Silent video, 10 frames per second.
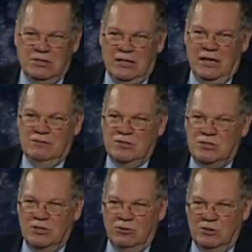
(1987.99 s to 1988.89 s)
Would it have a
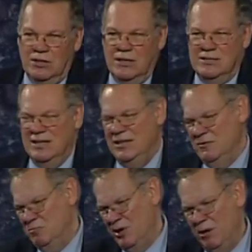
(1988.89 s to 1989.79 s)
soul? I say,
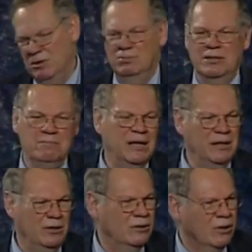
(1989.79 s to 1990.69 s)
you've probably
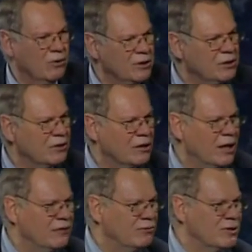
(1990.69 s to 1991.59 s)
met a clone in your
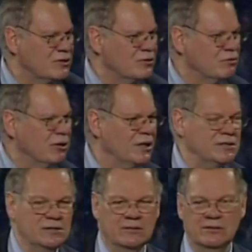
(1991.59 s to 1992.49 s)
life once or
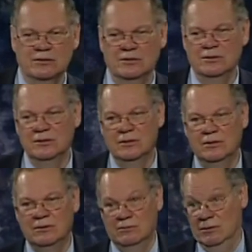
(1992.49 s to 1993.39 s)
twice.
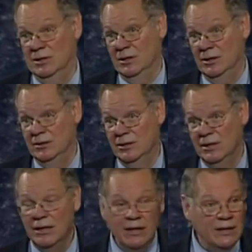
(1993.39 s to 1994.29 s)
Really?
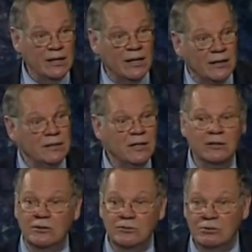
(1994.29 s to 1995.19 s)
Yeah, an
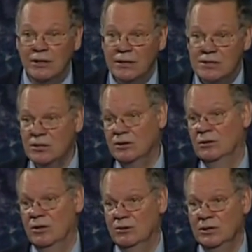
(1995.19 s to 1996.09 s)
identical twin. It's a
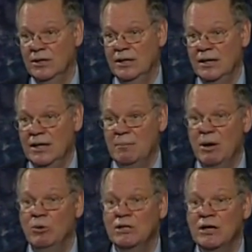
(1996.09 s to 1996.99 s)
clone.
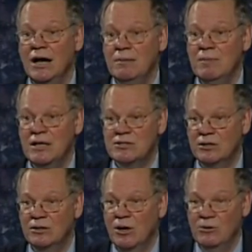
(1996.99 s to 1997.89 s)
But when God makes a
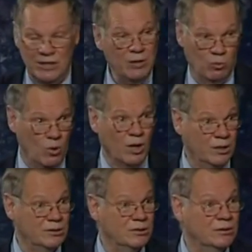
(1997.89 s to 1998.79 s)
clone, it
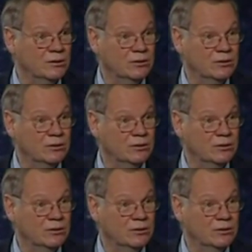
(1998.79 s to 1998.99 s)
works.